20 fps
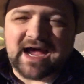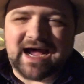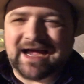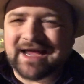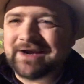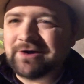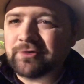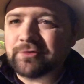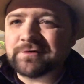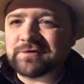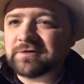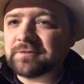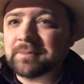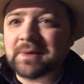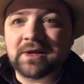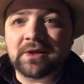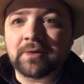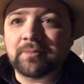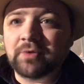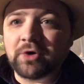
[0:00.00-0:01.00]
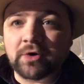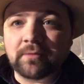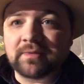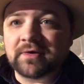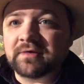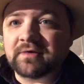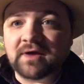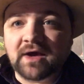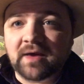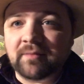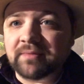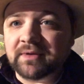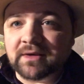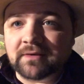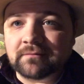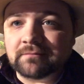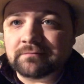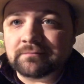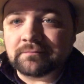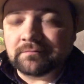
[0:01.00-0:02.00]
I don't smell a bourbon topping
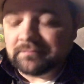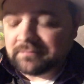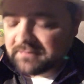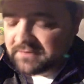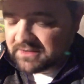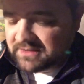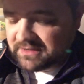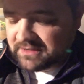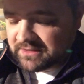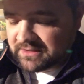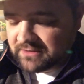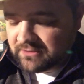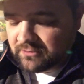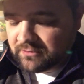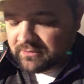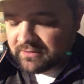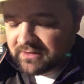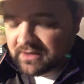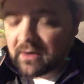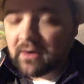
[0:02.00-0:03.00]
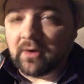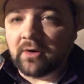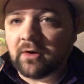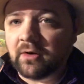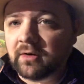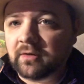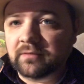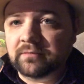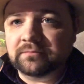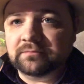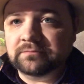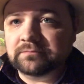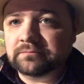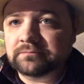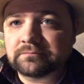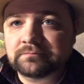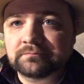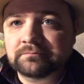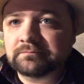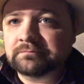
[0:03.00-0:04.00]
on there at all.
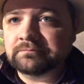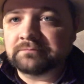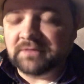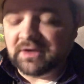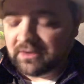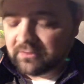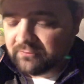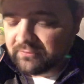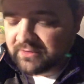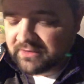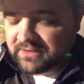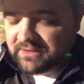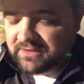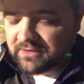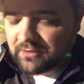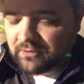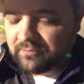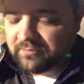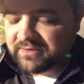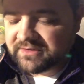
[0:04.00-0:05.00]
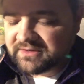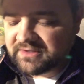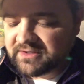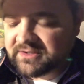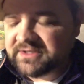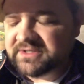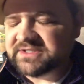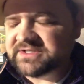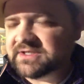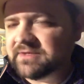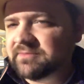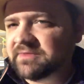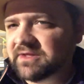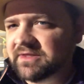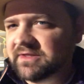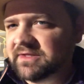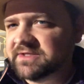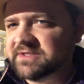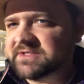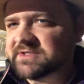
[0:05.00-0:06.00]
I really don't. But there is something
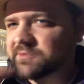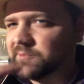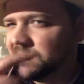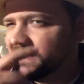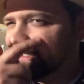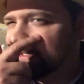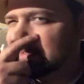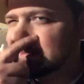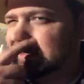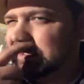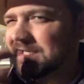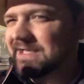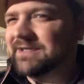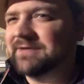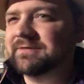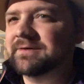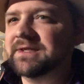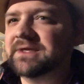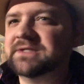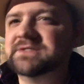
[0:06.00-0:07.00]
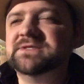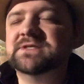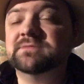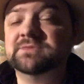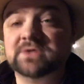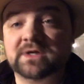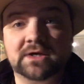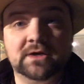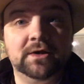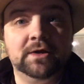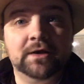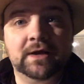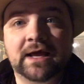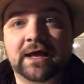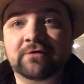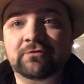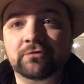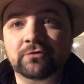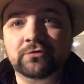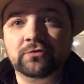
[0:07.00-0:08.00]
that's sweet that it seems like an
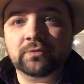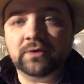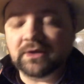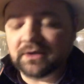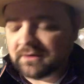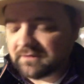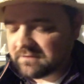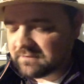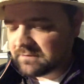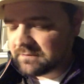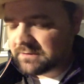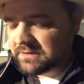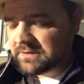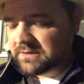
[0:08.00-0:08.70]
unnatural sweetness.